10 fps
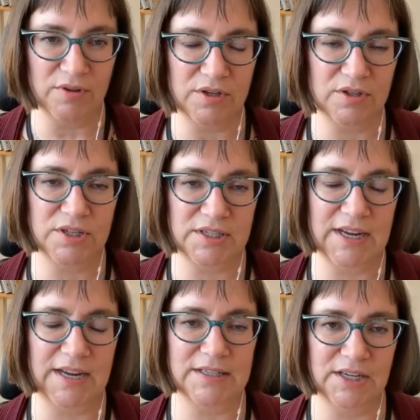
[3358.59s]
to
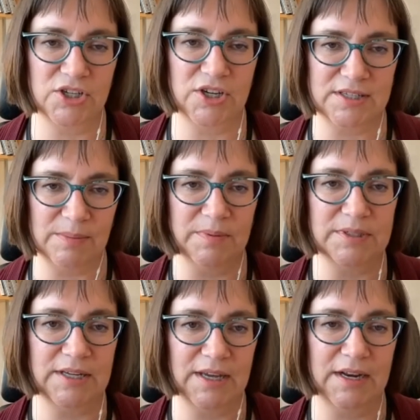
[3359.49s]
take a DHA supplement
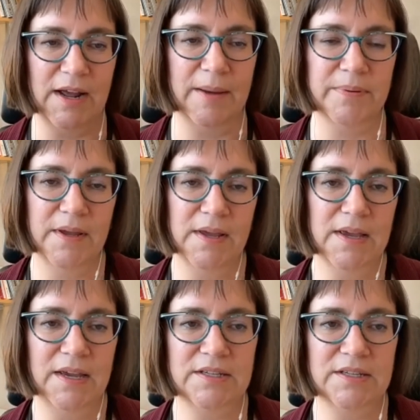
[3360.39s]
to get it up
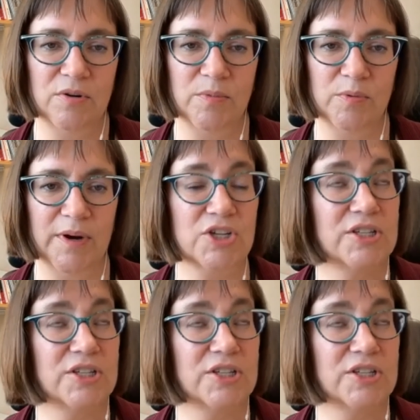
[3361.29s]
into the normal range.